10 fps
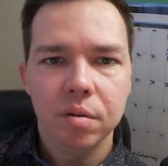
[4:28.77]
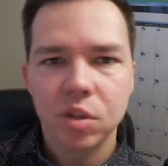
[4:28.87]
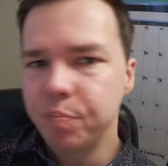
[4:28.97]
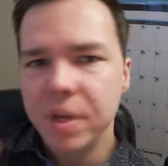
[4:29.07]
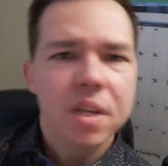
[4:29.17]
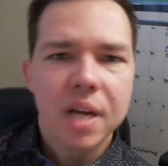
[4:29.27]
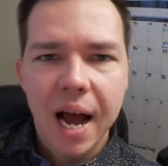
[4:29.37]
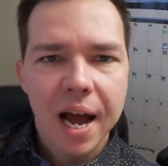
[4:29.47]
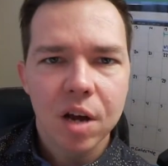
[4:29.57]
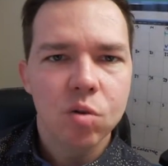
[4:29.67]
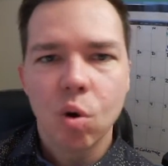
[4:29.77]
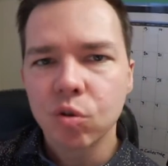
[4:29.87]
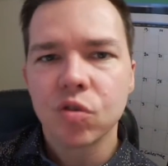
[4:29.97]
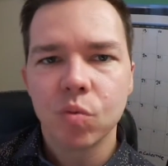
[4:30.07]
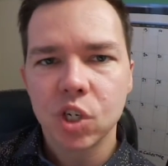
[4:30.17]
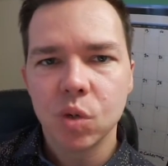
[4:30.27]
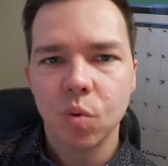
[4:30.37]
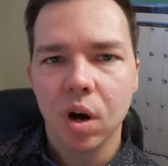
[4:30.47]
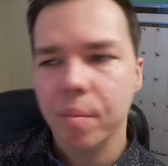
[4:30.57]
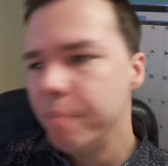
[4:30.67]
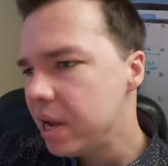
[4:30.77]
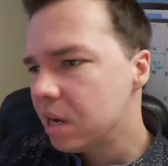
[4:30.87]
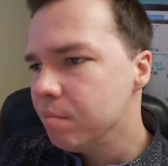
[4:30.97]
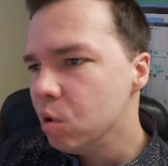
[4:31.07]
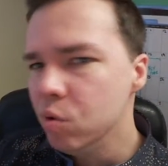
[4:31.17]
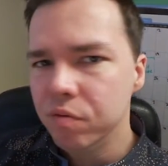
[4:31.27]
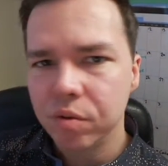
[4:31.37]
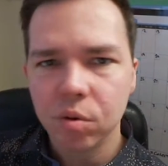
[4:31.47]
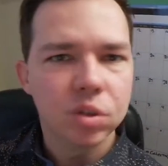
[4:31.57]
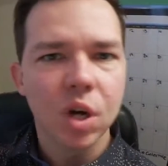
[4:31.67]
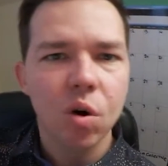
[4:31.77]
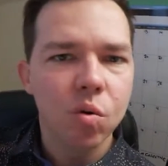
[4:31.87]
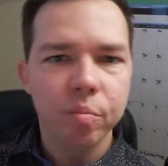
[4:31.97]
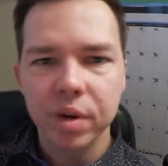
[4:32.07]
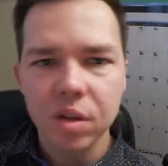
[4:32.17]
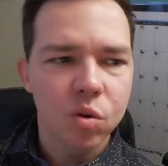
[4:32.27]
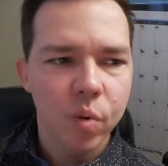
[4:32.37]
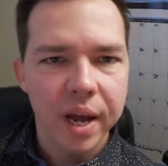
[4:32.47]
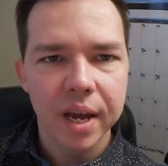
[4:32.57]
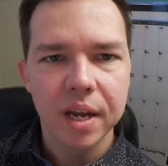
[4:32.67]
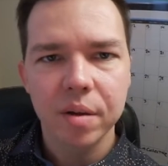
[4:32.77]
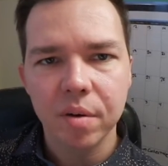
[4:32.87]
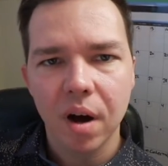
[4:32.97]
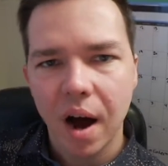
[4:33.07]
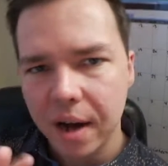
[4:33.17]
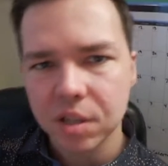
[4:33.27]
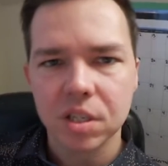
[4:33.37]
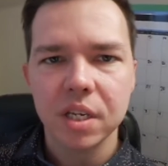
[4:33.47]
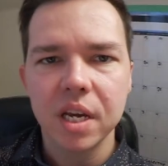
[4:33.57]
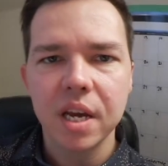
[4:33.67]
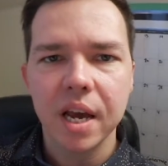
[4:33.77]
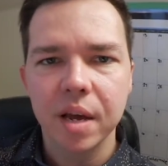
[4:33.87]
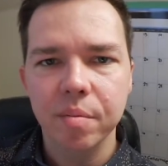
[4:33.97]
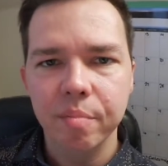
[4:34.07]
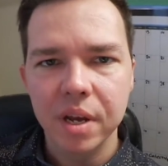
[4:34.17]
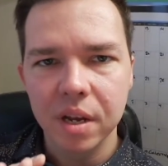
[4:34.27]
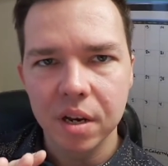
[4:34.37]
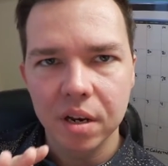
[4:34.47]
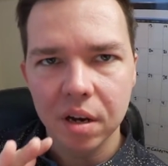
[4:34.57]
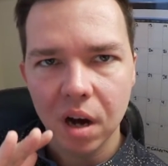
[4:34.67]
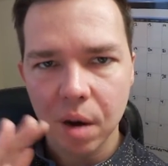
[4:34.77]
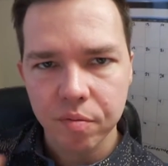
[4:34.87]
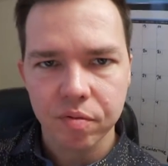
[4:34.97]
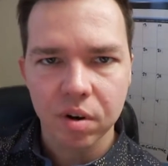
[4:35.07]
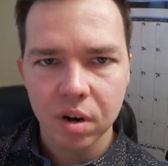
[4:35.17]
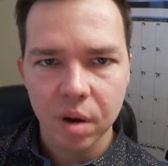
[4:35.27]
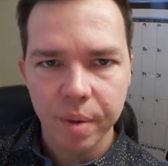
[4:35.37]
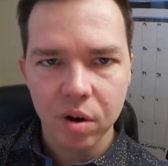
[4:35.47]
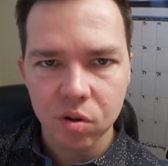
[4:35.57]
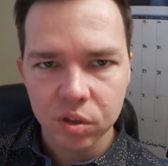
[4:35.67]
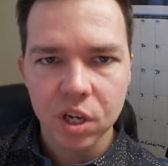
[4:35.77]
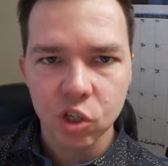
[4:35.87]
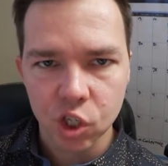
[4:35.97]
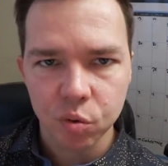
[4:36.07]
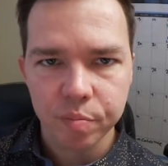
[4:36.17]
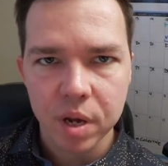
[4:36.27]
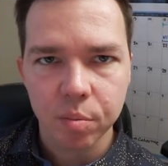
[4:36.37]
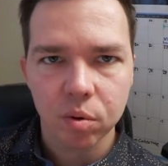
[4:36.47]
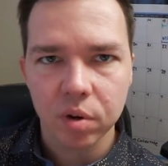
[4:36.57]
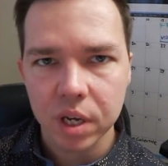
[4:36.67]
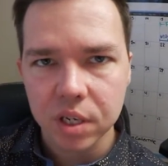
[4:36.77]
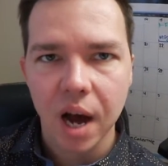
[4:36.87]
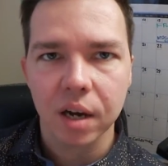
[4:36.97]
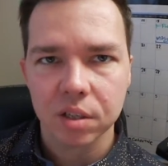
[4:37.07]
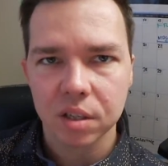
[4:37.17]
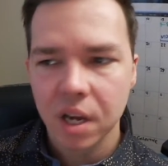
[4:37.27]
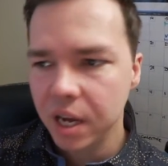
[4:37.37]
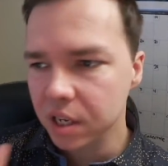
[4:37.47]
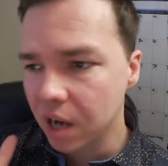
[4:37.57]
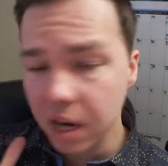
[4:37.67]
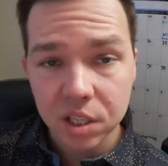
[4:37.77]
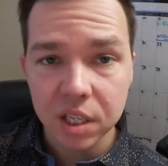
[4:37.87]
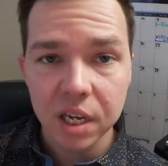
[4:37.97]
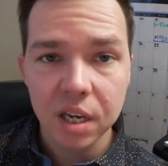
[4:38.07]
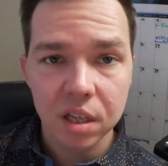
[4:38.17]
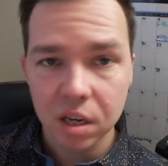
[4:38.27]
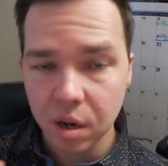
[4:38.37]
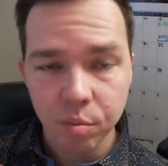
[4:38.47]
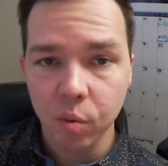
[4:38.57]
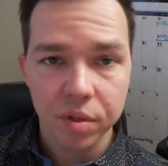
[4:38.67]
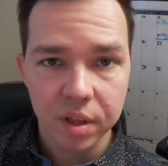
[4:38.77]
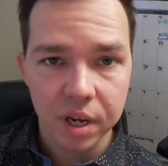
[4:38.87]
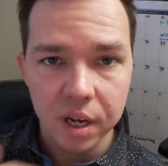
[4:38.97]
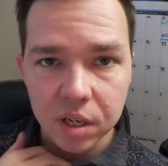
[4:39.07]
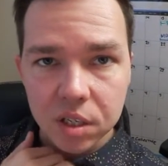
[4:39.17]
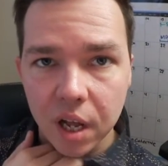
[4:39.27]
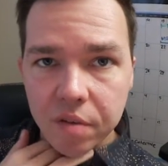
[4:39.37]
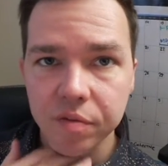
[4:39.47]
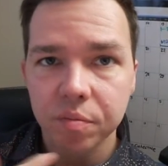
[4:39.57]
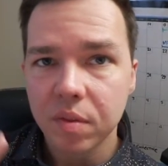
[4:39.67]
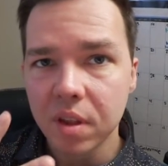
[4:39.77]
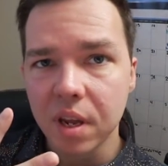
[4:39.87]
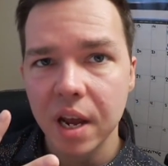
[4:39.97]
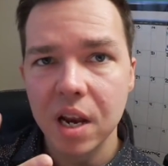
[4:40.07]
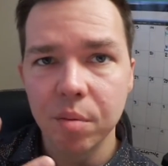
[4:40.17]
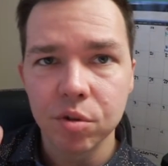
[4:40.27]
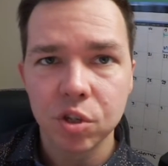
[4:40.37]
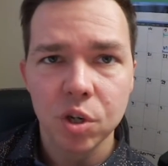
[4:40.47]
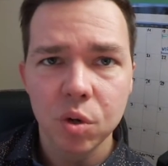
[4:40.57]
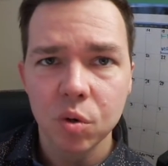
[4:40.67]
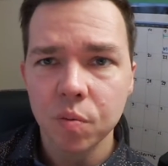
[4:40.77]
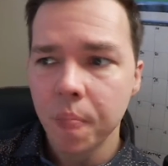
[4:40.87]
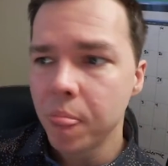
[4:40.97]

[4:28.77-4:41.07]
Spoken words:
just be the guy who goes for what you want. Make a move or don't, but either way, honesty and being upfront about your intentions with people is honestly the number one thing in his life. And number two,